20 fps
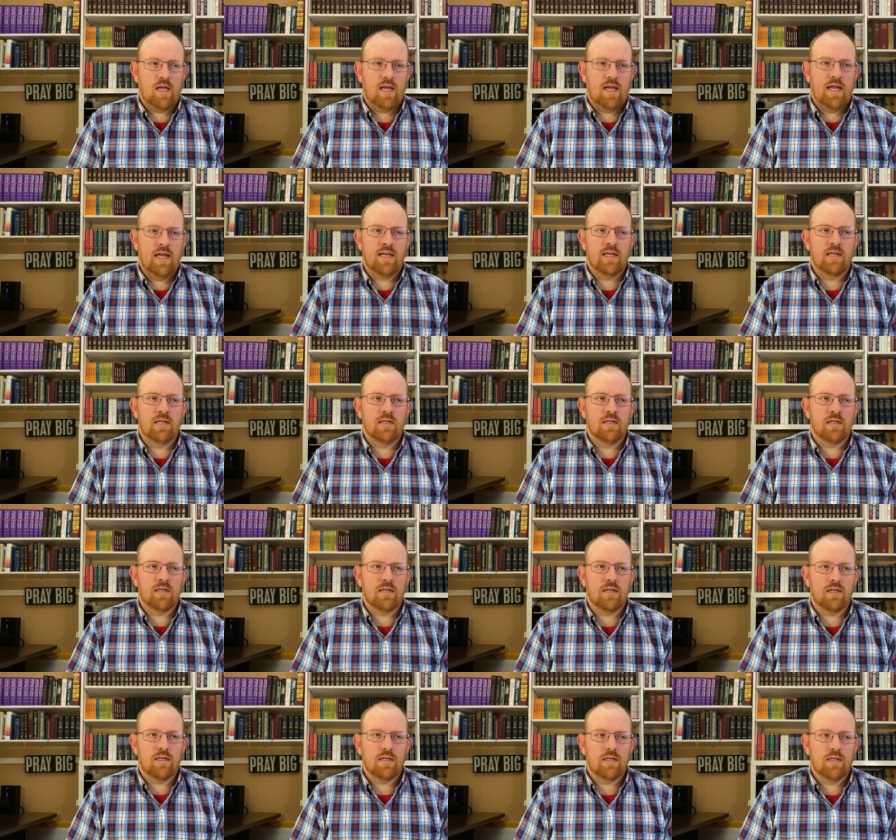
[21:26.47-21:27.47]
and
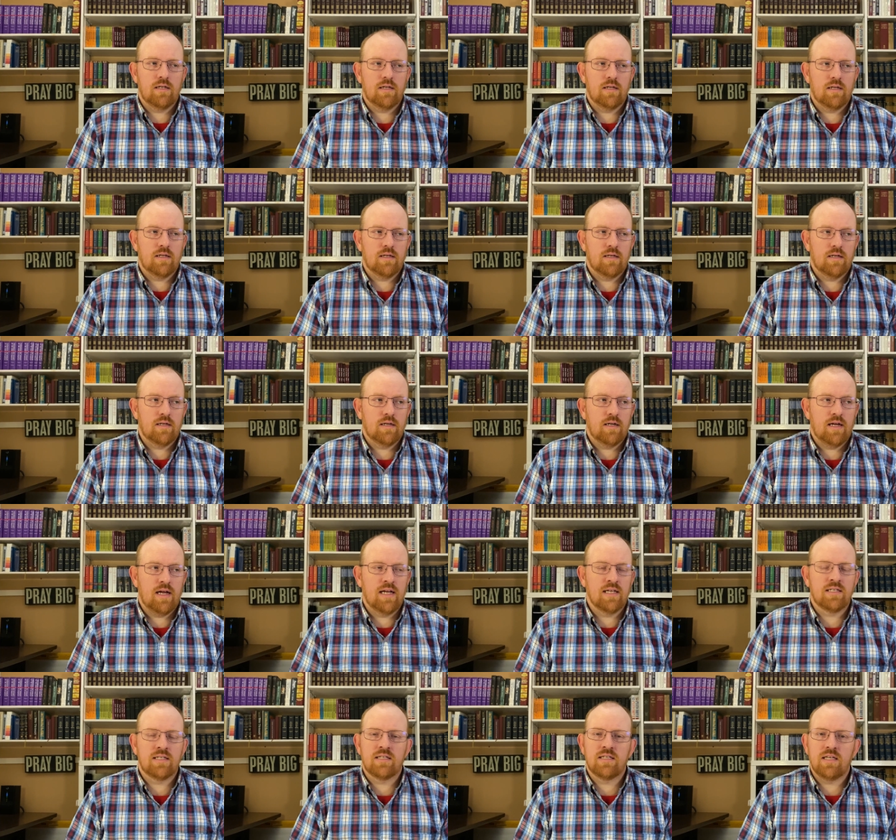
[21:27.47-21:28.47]

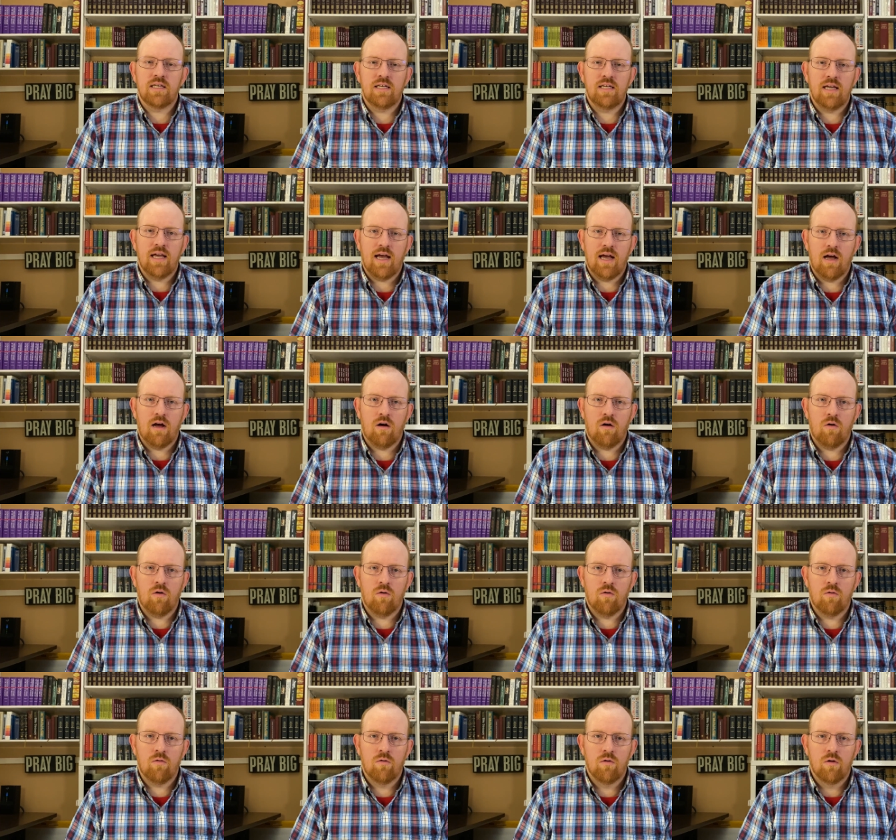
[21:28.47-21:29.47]
I see
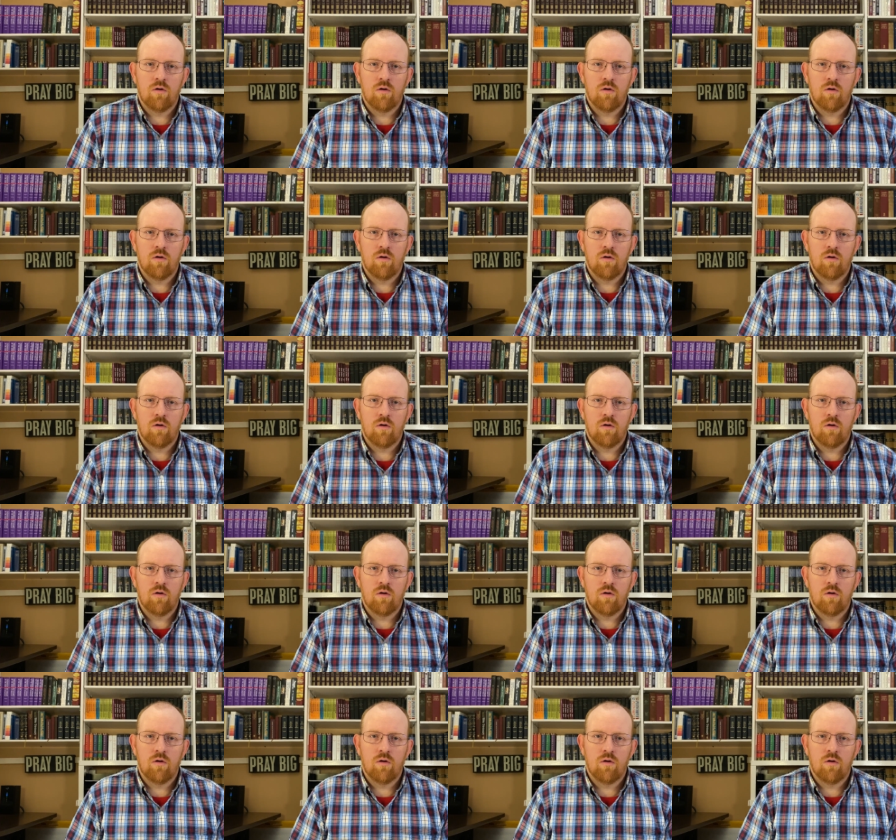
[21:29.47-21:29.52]
how